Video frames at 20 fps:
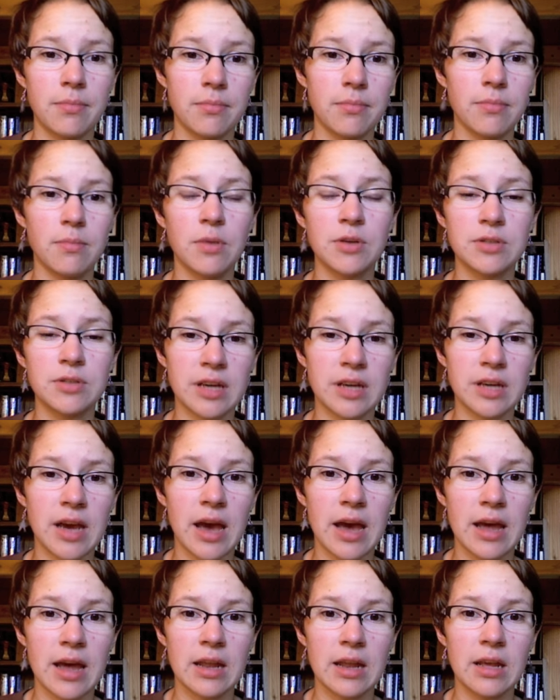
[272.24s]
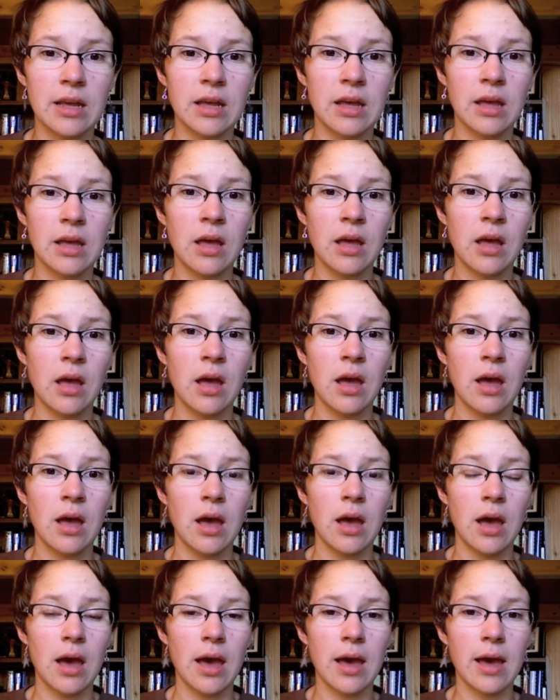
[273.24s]
music ed,
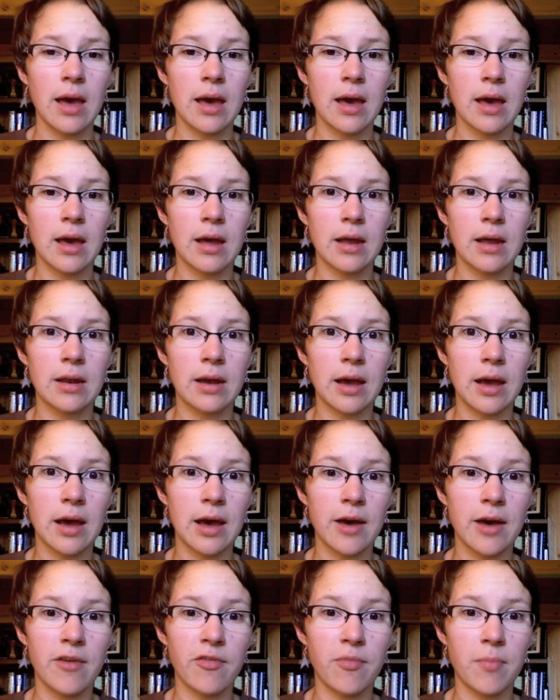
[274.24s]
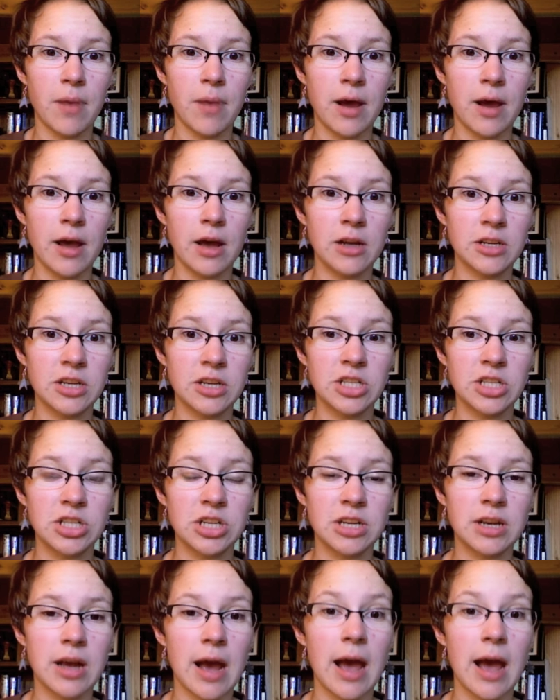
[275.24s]
and I have my audition.